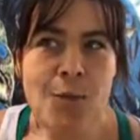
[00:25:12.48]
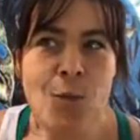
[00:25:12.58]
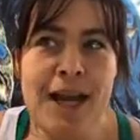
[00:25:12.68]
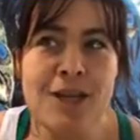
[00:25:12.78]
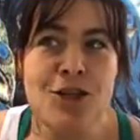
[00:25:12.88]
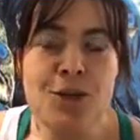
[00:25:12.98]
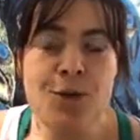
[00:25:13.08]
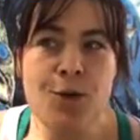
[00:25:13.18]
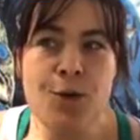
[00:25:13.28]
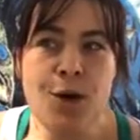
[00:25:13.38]
which
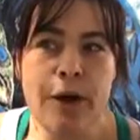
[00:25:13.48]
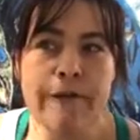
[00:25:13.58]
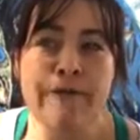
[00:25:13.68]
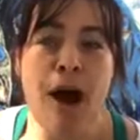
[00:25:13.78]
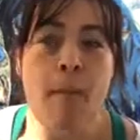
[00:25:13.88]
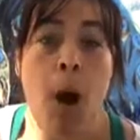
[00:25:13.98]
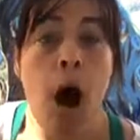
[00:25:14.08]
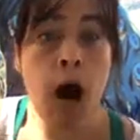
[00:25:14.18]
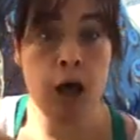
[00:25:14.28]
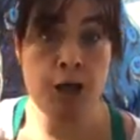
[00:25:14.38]
from
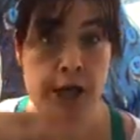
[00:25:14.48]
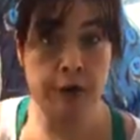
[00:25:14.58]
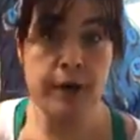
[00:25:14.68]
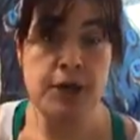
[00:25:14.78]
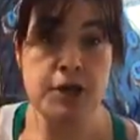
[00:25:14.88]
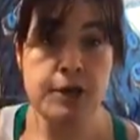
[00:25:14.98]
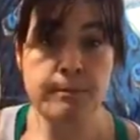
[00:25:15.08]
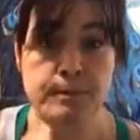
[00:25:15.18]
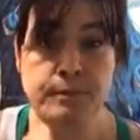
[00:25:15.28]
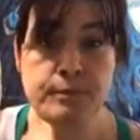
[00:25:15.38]
our generation
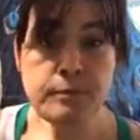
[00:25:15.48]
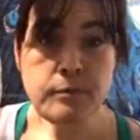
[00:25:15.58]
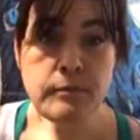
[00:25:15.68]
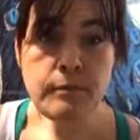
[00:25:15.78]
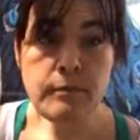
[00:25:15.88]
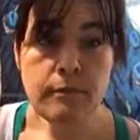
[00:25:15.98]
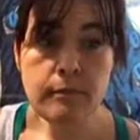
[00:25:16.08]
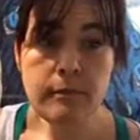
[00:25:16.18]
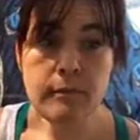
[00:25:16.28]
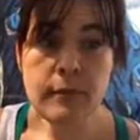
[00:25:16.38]

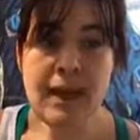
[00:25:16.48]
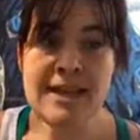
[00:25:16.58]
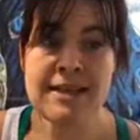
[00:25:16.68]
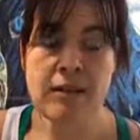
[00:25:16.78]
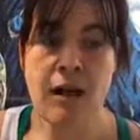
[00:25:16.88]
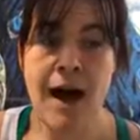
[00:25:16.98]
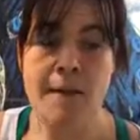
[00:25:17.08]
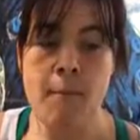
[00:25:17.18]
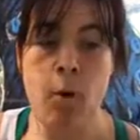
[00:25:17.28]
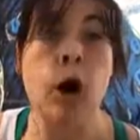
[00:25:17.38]
is a lot
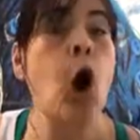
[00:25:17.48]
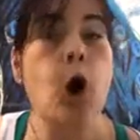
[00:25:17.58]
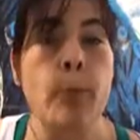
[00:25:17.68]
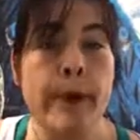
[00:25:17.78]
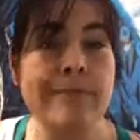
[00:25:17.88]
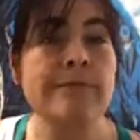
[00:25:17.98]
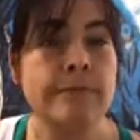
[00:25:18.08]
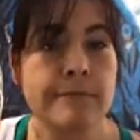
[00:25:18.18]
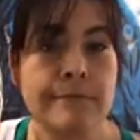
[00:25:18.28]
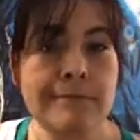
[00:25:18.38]
more open
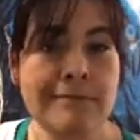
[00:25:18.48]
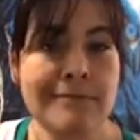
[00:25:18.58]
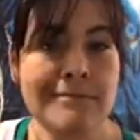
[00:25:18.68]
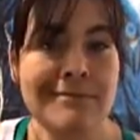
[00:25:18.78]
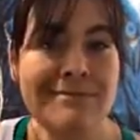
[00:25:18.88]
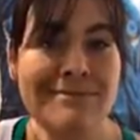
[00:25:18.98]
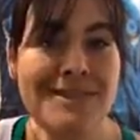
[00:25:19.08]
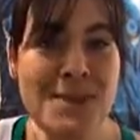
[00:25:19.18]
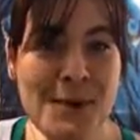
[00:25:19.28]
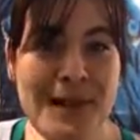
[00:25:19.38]

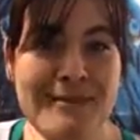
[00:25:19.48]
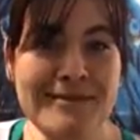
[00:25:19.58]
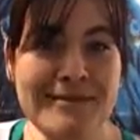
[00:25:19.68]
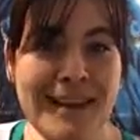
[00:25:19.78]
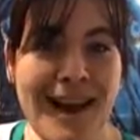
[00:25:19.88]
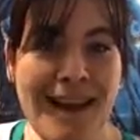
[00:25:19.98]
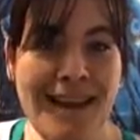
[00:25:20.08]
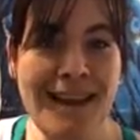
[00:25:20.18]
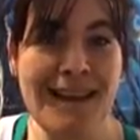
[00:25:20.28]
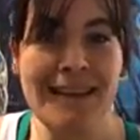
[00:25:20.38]
to it. I
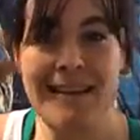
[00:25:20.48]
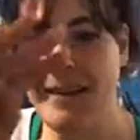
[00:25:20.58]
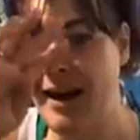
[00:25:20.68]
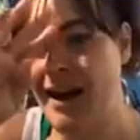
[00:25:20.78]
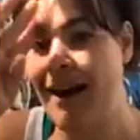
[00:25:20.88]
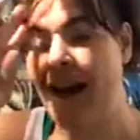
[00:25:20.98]
think. I